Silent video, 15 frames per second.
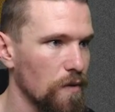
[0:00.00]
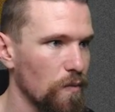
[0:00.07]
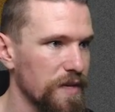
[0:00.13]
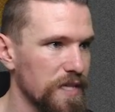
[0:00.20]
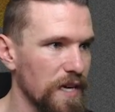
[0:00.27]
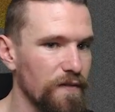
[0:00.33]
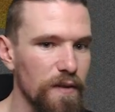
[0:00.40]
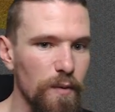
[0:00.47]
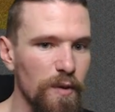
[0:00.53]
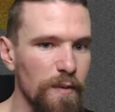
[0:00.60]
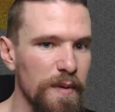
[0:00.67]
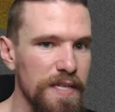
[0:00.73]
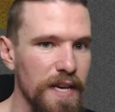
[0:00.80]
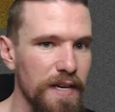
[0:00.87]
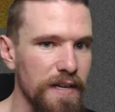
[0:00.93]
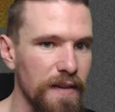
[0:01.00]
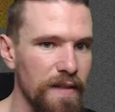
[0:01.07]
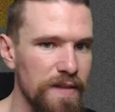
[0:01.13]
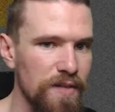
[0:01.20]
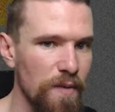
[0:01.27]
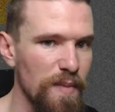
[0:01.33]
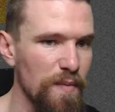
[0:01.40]
We definitely want to be taking out
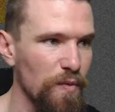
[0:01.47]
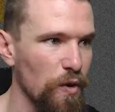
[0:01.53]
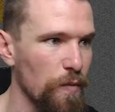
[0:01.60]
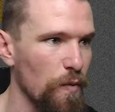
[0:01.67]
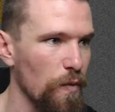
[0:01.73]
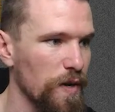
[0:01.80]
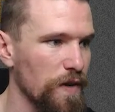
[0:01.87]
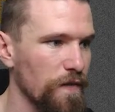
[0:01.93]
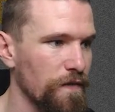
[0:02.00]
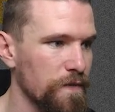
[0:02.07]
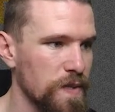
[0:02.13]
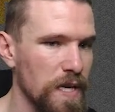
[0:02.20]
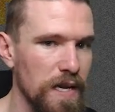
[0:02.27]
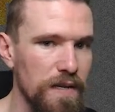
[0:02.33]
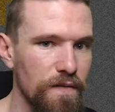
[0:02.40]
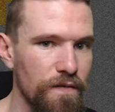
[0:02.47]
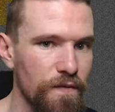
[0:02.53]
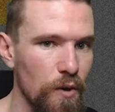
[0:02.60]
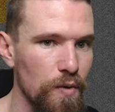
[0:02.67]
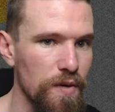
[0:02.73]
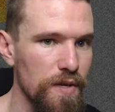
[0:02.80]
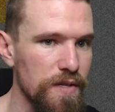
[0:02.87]
that zombie brute, but we're going to start to
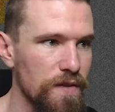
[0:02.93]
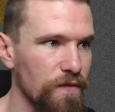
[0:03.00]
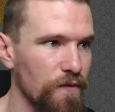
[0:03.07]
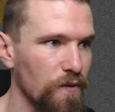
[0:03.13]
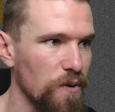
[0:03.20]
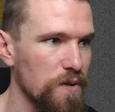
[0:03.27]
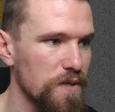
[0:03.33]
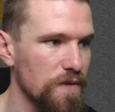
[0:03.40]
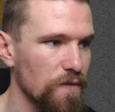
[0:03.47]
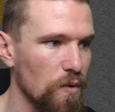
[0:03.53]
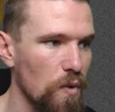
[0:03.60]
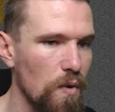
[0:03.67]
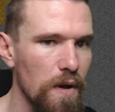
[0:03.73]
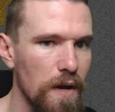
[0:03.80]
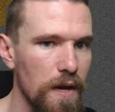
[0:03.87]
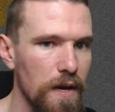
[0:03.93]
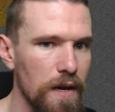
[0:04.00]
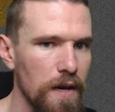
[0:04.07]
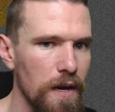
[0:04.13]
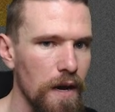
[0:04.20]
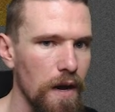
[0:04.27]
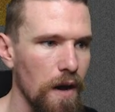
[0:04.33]
focus, first of all,
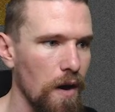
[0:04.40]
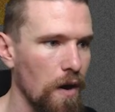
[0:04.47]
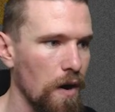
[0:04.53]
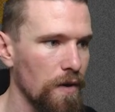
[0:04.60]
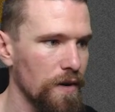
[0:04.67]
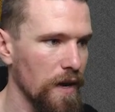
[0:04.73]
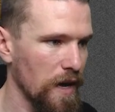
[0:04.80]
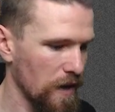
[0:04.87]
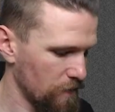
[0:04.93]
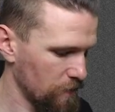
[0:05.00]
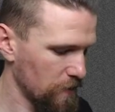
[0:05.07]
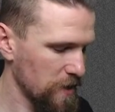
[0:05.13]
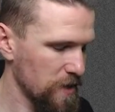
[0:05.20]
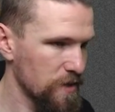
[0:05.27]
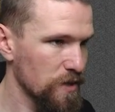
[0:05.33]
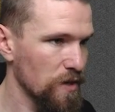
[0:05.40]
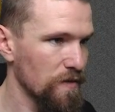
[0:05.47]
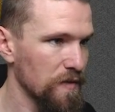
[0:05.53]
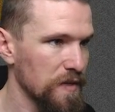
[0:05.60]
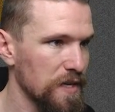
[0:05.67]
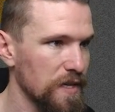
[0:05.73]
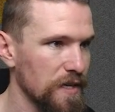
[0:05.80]
on our friend
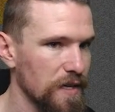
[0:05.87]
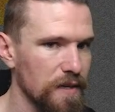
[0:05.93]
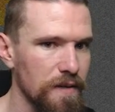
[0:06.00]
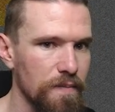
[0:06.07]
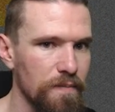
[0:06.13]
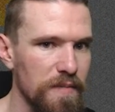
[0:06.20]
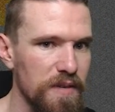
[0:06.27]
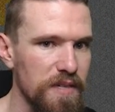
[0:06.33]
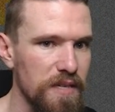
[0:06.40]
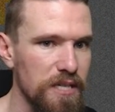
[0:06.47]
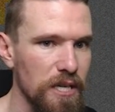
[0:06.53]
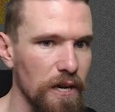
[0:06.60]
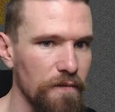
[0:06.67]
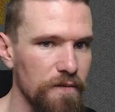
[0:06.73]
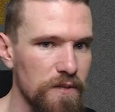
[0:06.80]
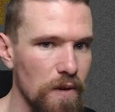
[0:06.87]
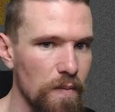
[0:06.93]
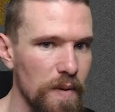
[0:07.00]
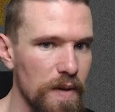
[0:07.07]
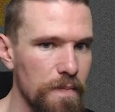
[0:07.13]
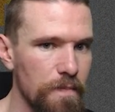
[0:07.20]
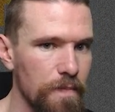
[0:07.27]
over here, Mr. Tough
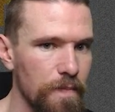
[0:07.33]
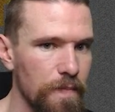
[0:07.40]
Zombie.